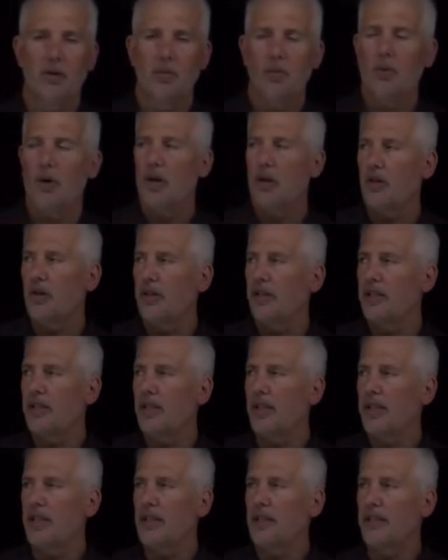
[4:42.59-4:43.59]
water is in
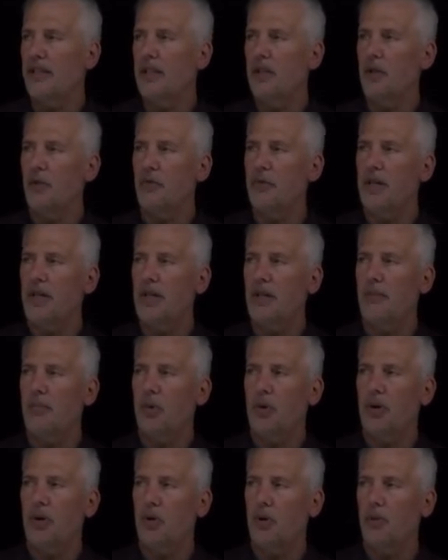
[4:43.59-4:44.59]
the C2V
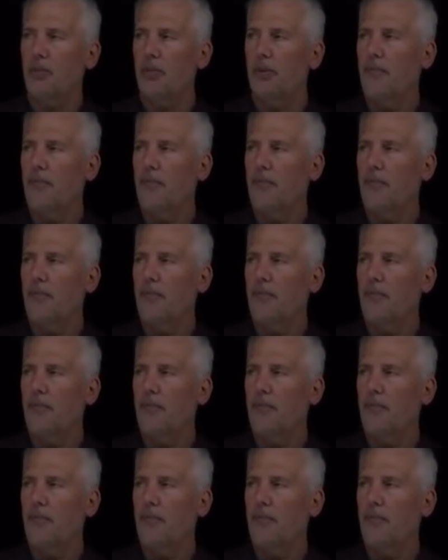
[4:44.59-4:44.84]
point group